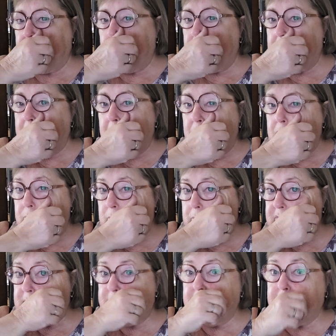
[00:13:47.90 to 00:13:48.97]
with cold
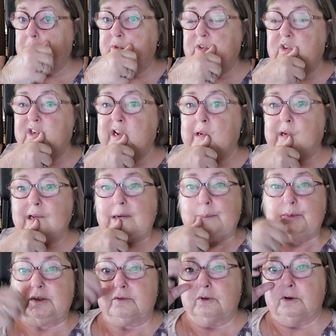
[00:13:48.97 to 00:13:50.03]
water before the shower
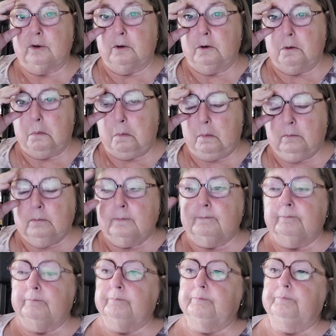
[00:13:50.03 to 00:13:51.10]
comes through hot.
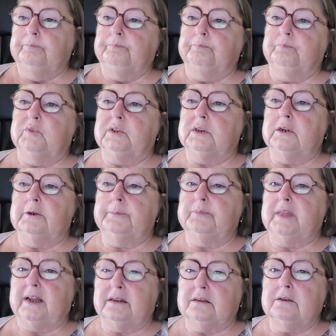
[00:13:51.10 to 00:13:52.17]
So
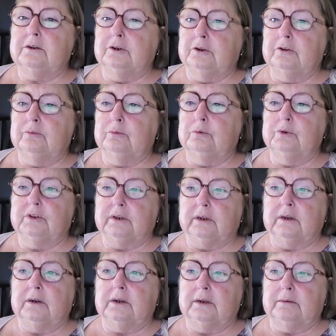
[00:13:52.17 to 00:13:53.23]
that's a lot of
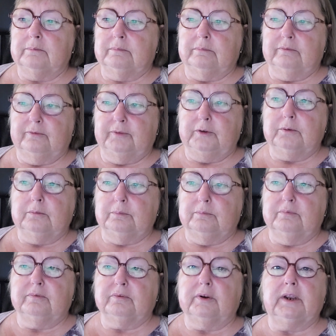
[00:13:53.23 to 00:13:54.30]
water. I'd fill
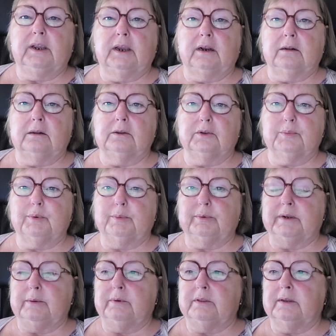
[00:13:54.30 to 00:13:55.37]
3 kettles
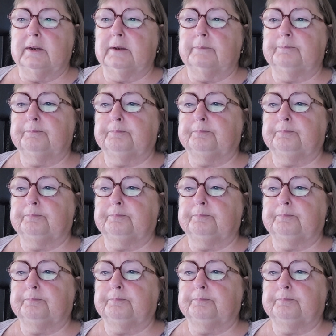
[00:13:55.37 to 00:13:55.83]
probably with that.